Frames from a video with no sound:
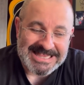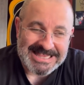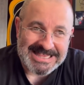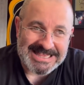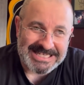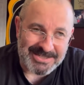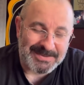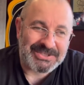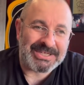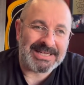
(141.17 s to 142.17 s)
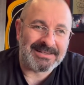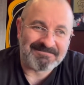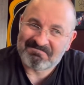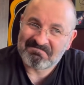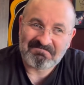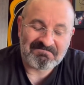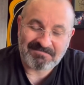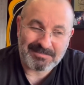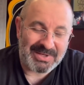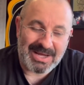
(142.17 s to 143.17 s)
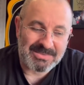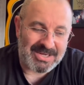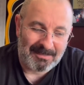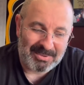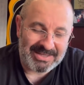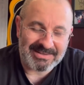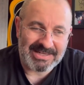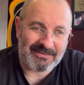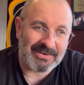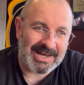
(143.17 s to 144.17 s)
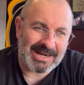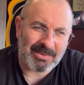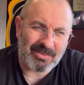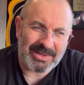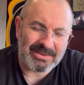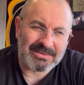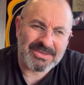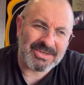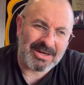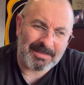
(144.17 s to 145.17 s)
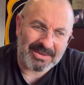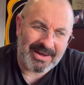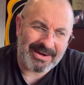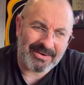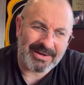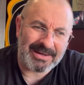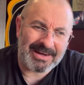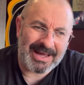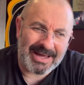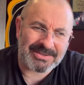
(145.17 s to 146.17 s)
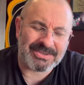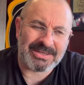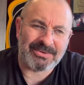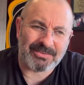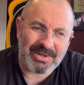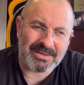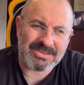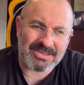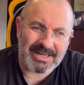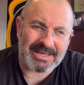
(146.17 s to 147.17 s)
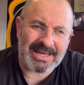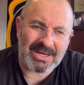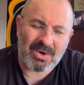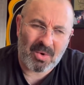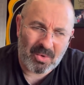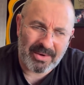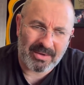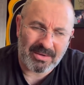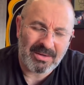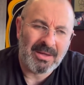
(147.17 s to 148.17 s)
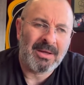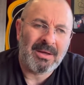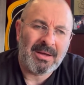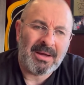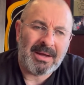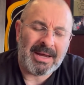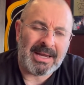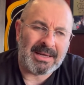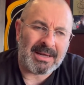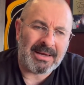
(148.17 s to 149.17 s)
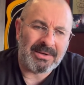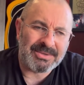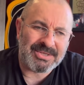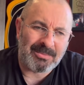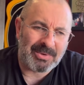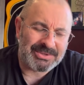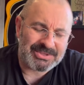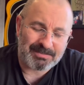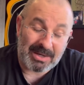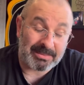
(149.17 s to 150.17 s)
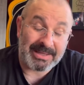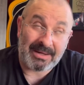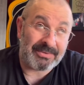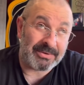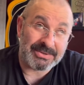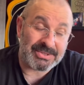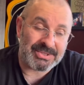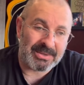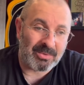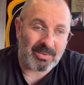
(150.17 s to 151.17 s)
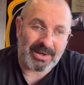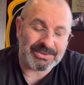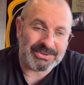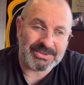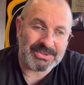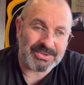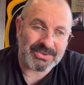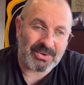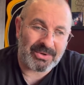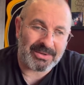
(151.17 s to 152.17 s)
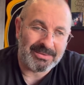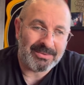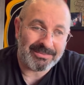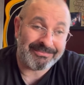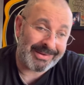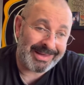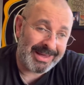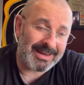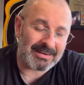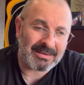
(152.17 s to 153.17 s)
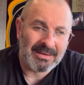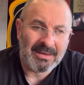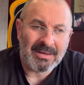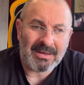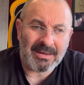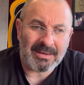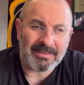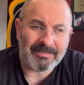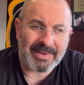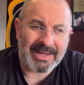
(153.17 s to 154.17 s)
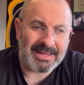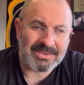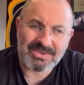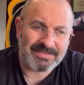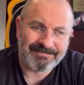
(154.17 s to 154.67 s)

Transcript: This machine becomes a completely different animal when you loosen up a liner. It actually runs like a coil, and I know someone probably out there just said, well, why don't you just use a coil? I can't. My hands